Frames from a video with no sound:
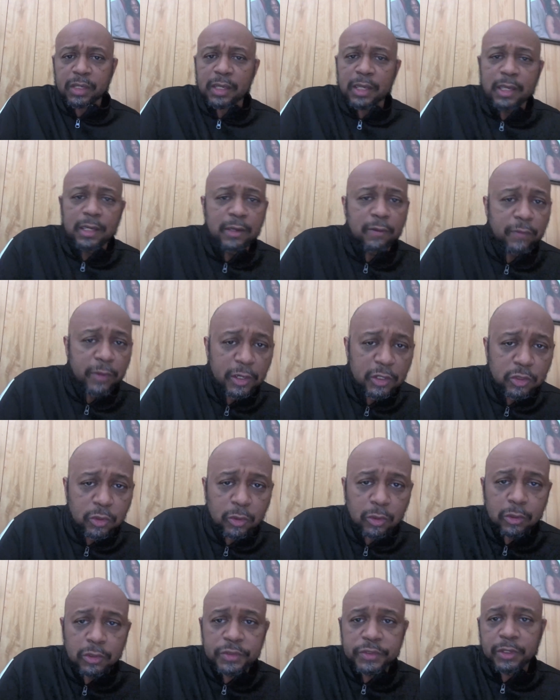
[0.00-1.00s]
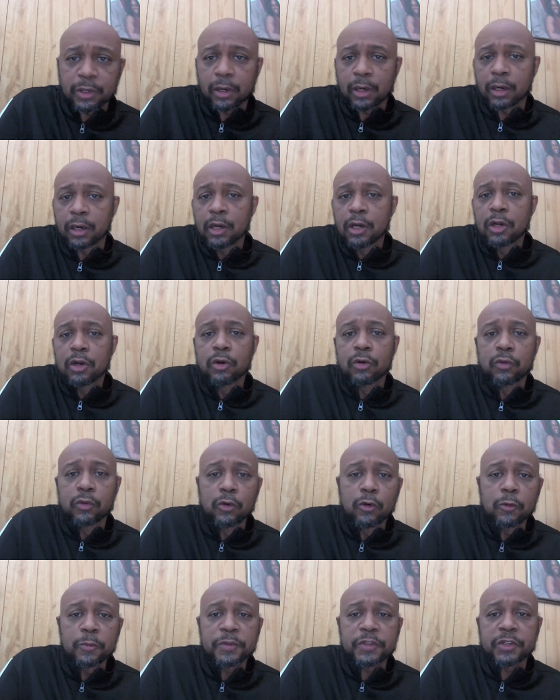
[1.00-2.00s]
individuals or
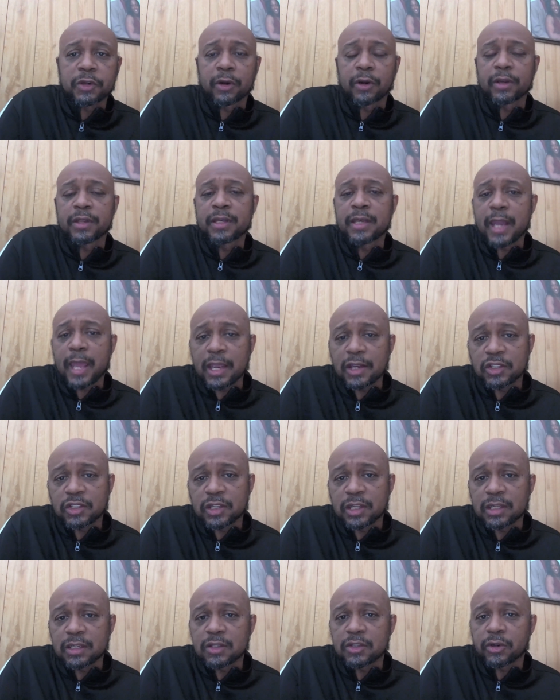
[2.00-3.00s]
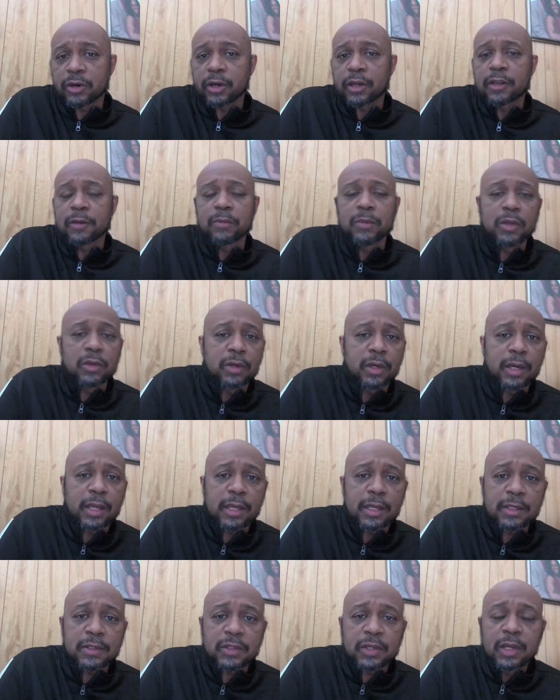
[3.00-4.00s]
groups or nations or
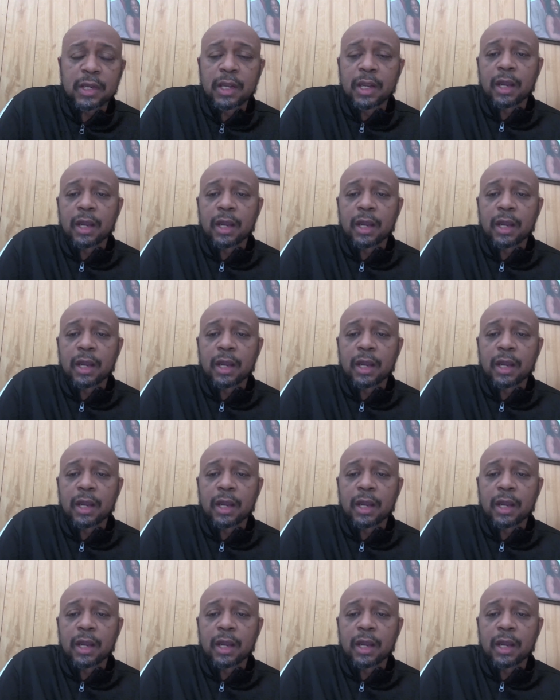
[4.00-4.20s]
communities.